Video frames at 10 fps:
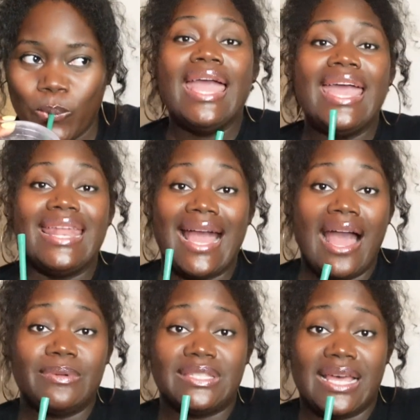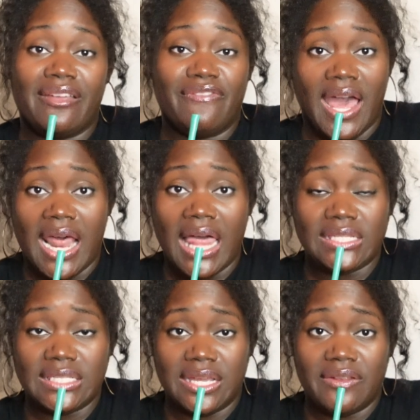And the guy was like
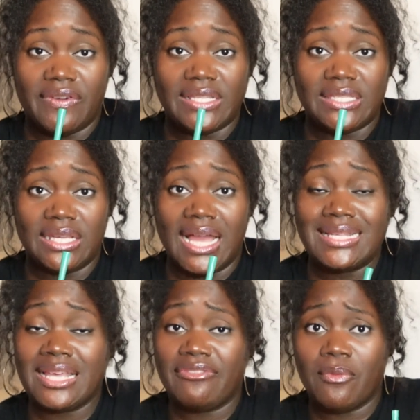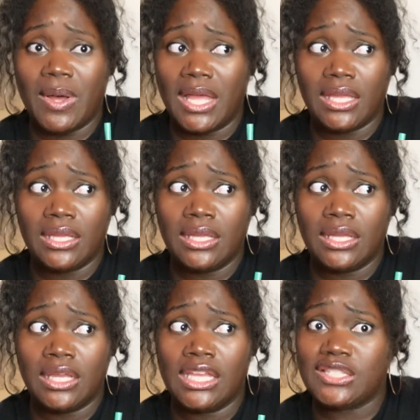$5.75. I said, for what?
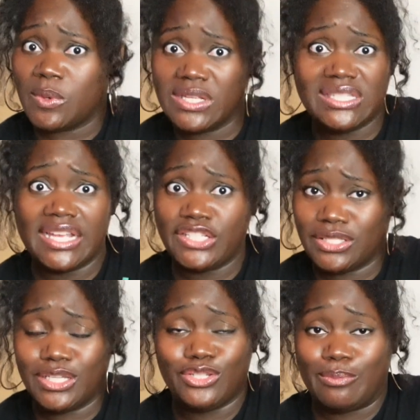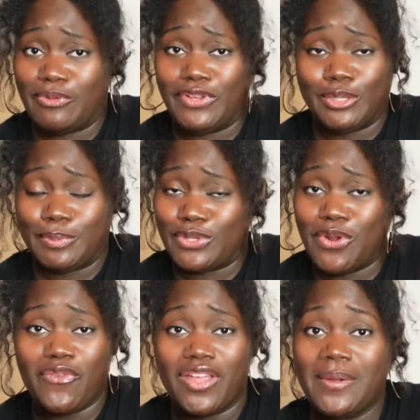It's Wednesday. This should be 50%
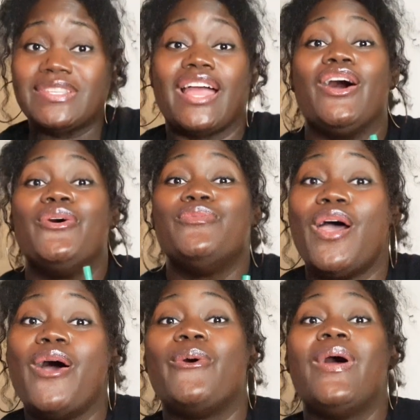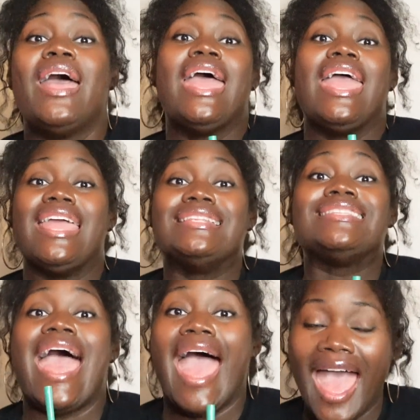off. And he was like, oh no,
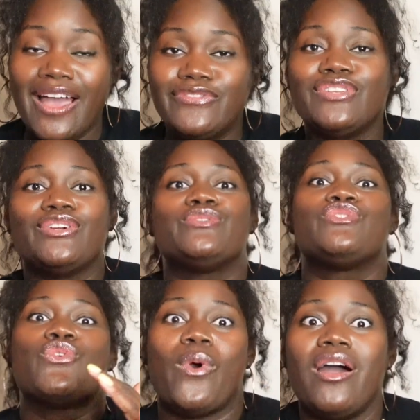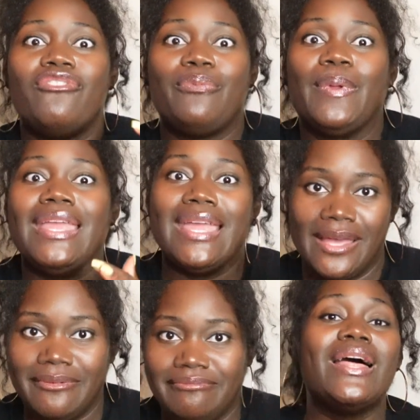it's after 12
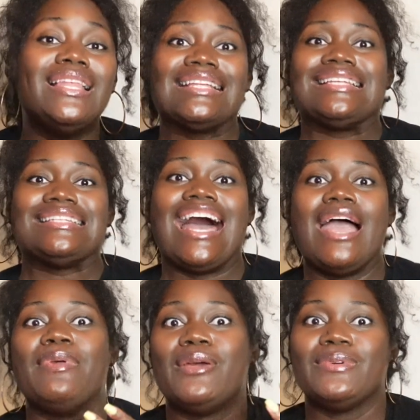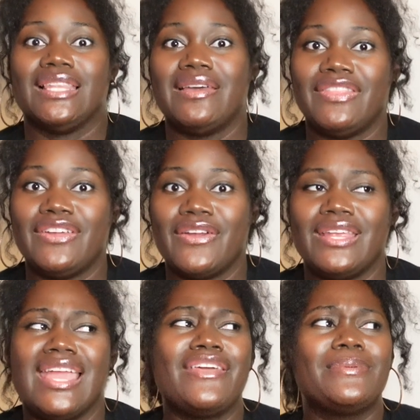p.m. So I looked at the time and it was
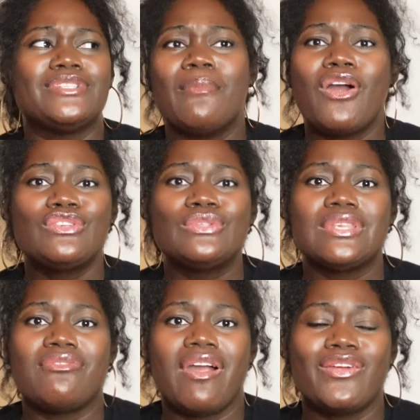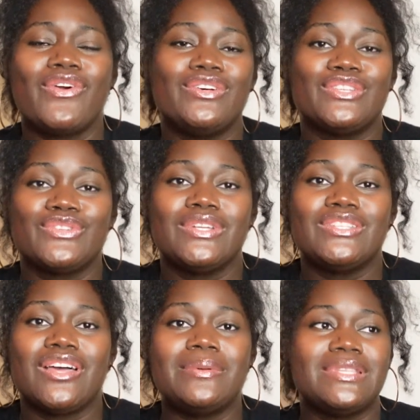11:30 and there was a Marshall's like right across the street.
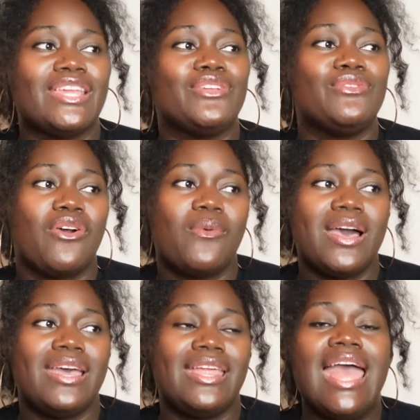So I was like, you know what?